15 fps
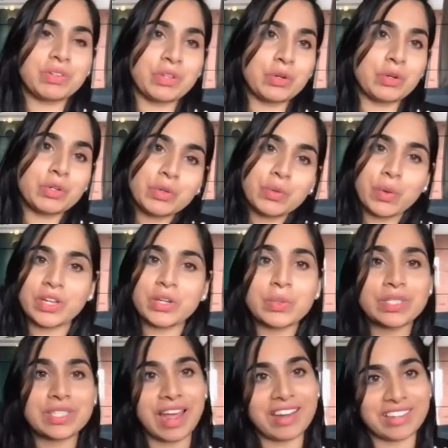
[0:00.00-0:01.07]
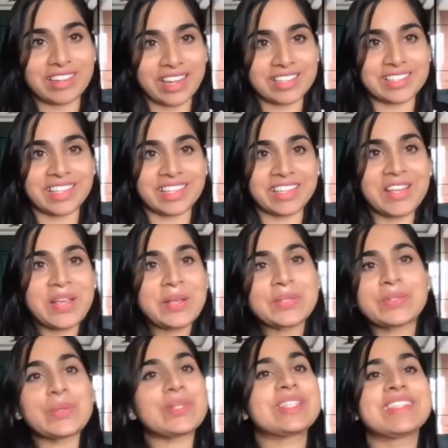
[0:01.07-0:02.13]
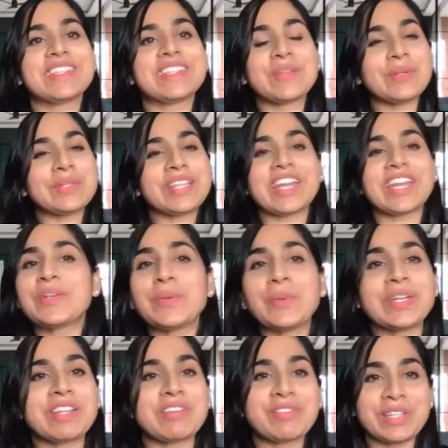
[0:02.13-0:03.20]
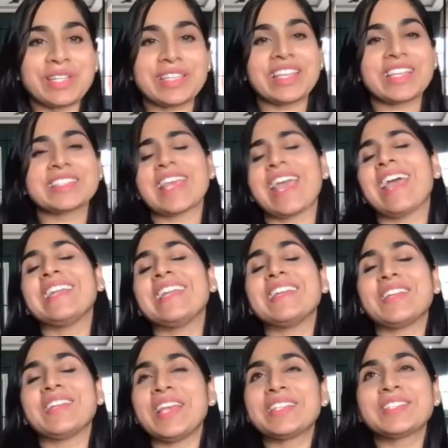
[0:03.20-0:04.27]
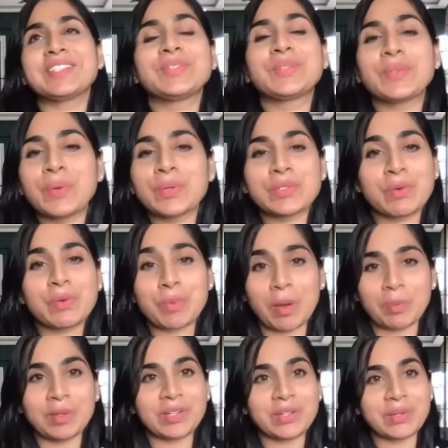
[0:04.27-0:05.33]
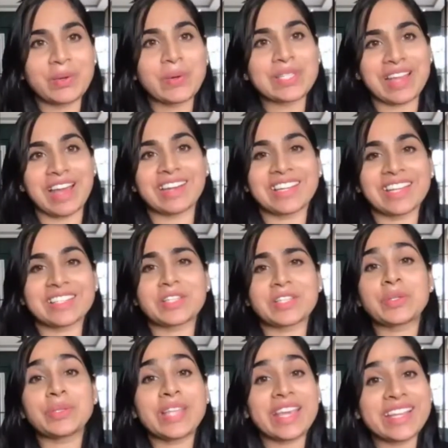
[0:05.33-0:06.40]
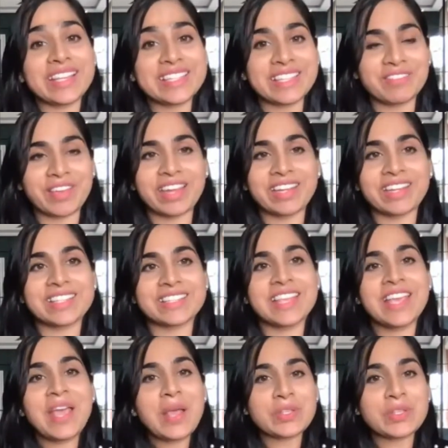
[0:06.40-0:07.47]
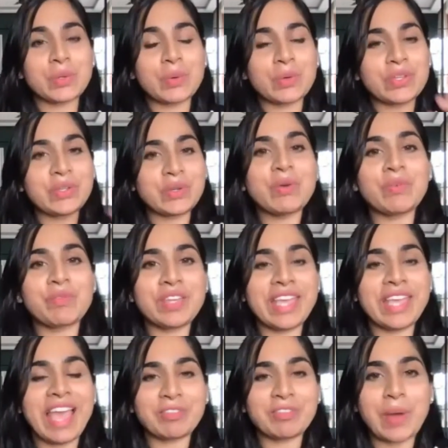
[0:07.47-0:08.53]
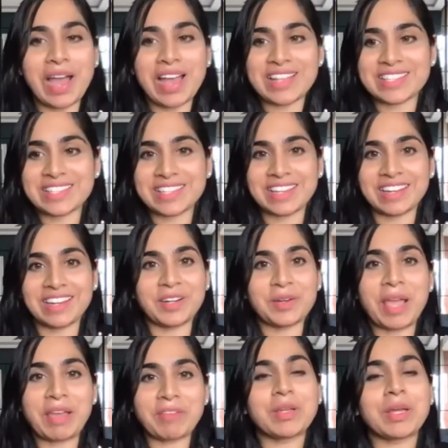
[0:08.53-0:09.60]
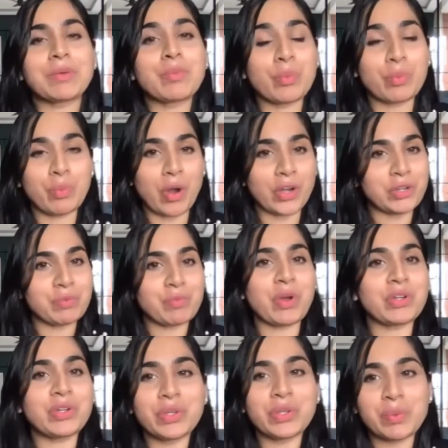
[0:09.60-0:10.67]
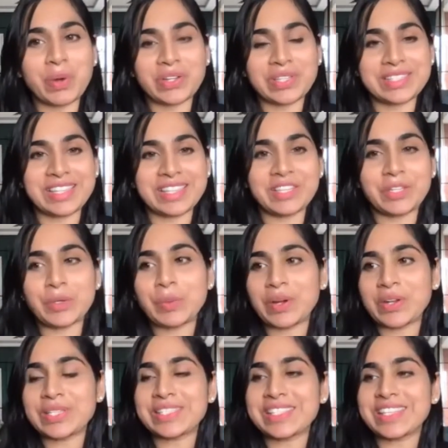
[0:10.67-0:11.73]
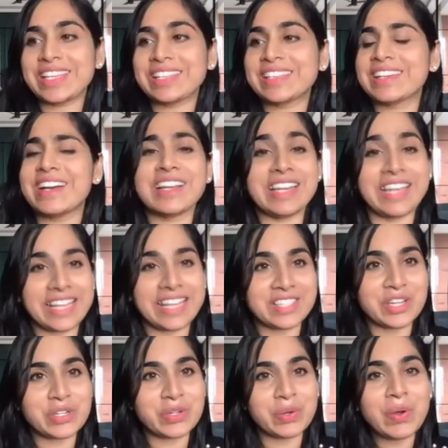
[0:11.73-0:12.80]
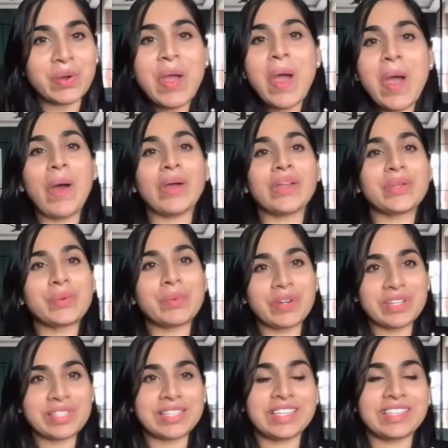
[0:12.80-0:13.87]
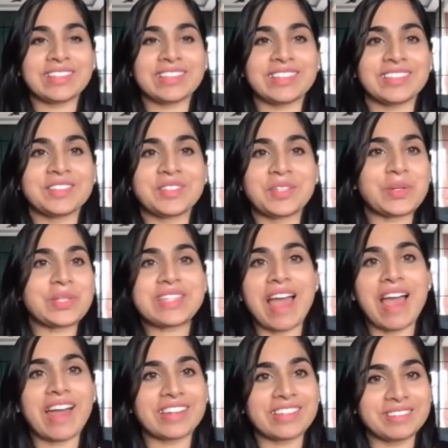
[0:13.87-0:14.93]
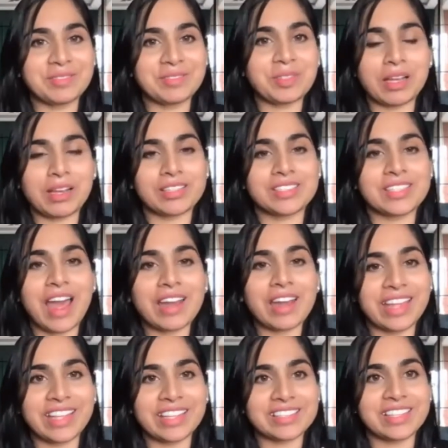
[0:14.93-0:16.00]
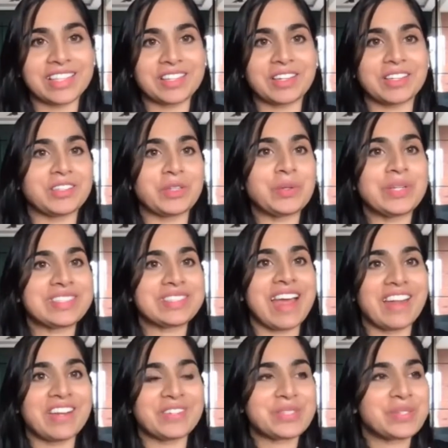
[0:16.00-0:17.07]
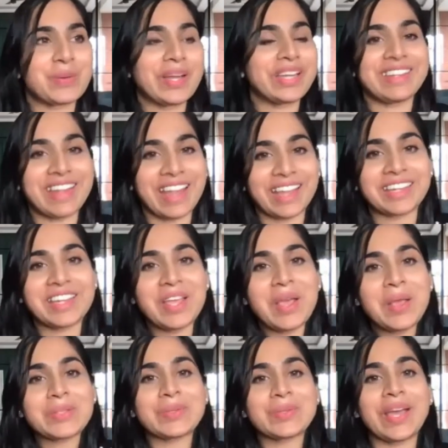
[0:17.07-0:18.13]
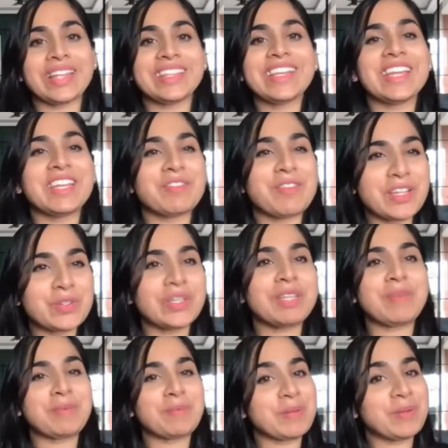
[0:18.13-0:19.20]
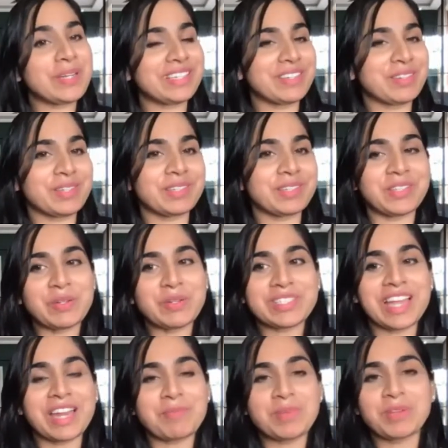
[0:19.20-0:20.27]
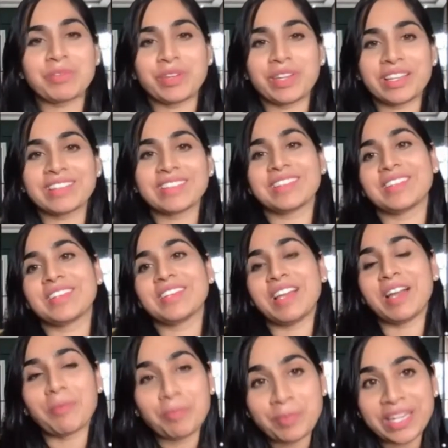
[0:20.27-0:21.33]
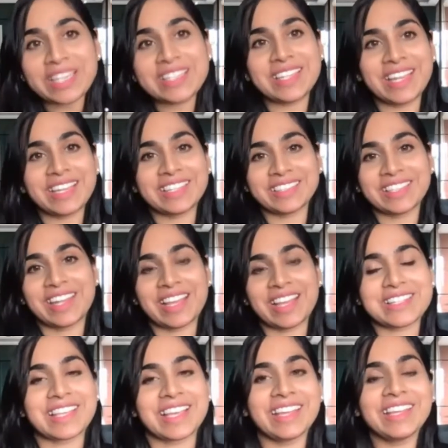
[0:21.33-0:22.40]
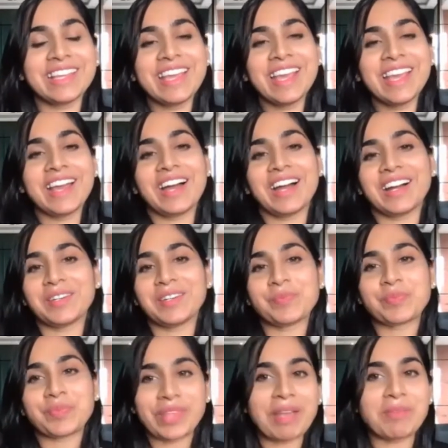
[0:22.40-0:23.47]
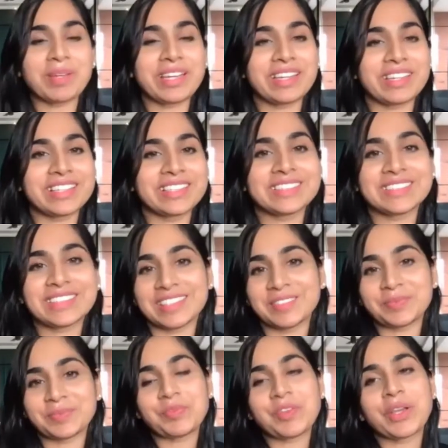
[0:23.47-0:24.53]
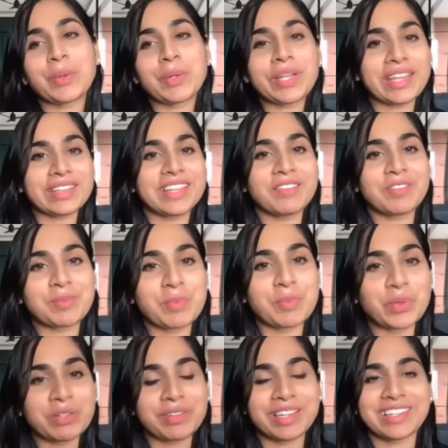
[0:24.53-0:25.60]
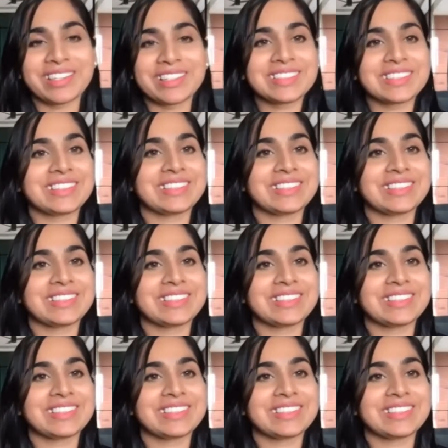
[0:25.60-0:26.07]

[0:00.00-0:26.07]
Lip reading: to go and do stargazing. So it's there are two different things, and it's so popular to go stargazing. So there is awareness. So we have to ask everyone, what do you want to see? Do you want to see a laser show, or do you want to see the stargazing, a star show at night? So I think eventually people will start appreciating the night sky. Yeah, but it is we're going to get there with more awareness.